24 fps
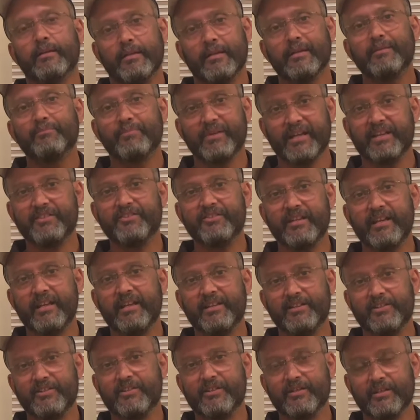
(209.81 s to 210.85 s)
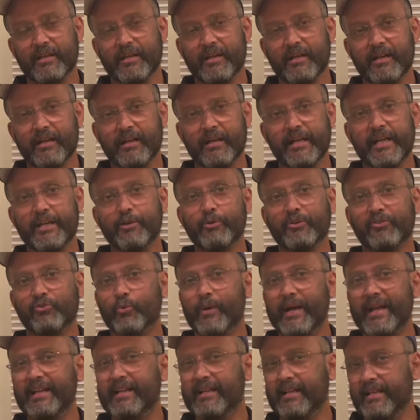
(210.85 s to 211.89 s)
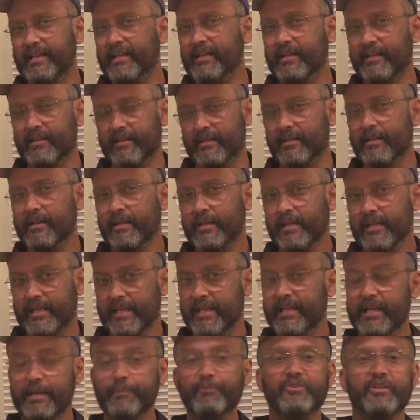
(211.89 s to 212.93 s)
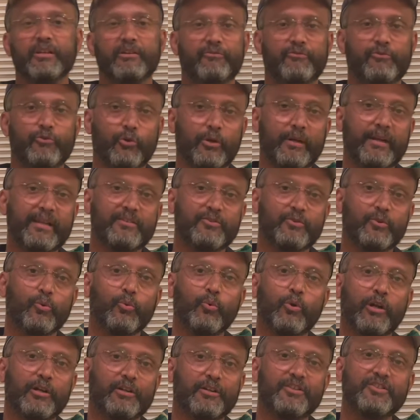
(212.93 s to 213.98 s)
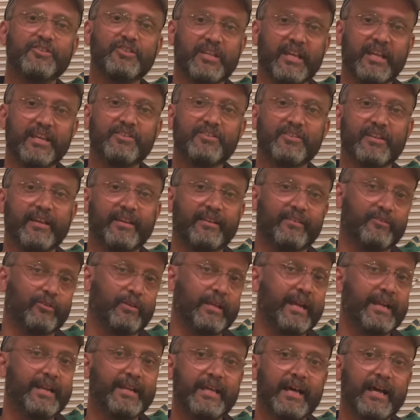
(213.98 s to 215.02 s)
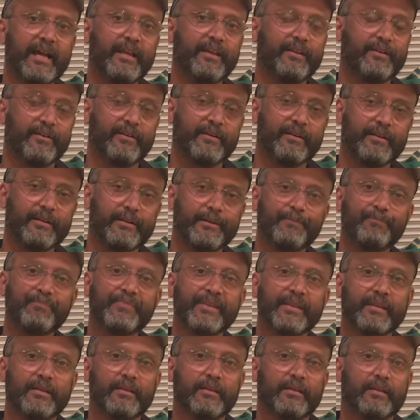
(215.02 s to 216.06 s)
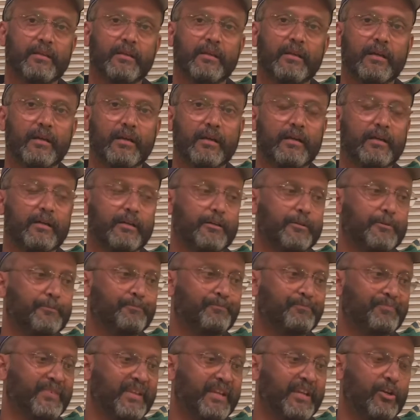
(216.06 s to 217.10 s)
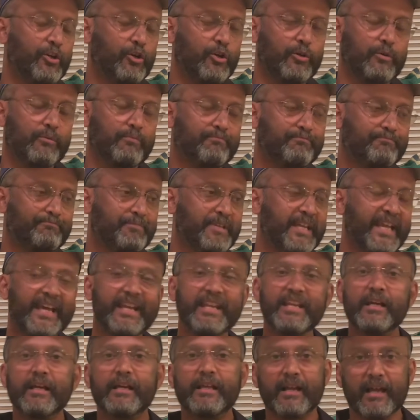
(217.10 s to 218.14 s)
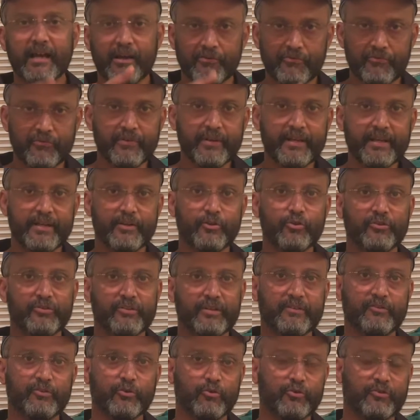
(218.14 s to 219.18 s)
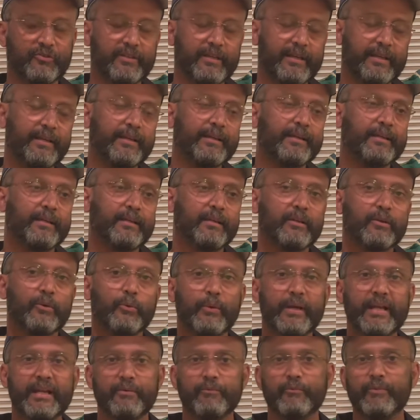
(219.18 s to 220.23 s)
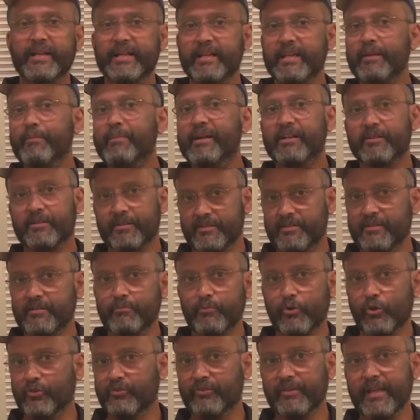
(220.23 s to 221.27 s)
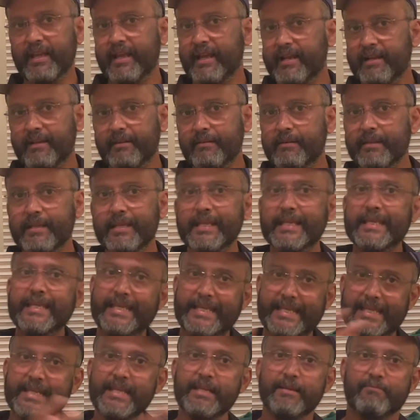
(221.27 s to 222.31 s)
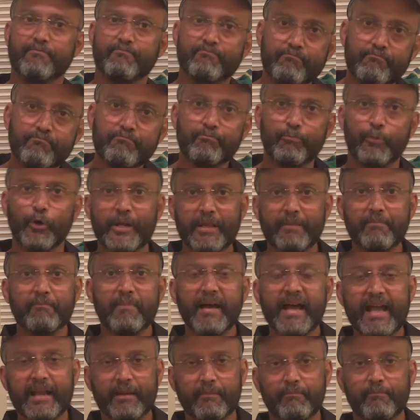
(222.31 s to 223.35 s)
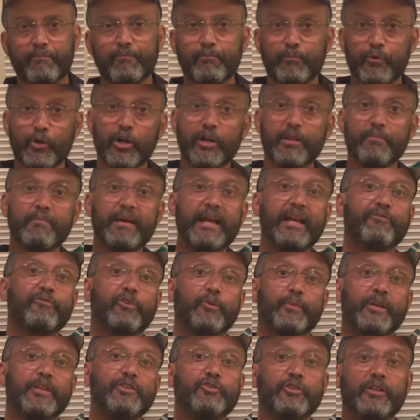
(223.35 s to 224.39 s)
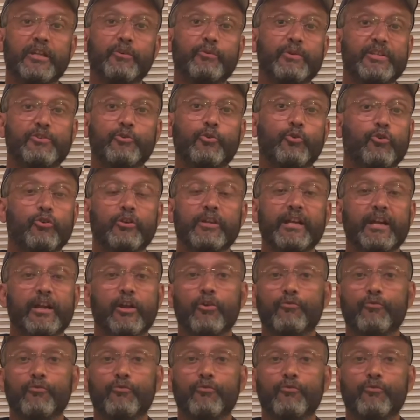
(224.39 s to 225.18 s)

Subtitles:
Prajnesh, it was quite clear. He himself told as to what changed his entire career graph, to say, when he met Christian Bose and he brought him back from injury, which you couldn't get out